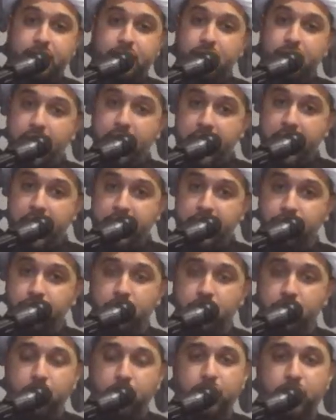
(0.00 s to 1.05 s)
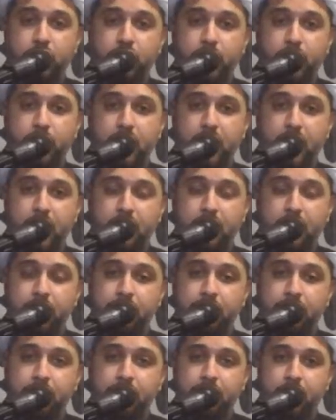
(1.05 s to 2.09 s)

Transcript: in the age in which we live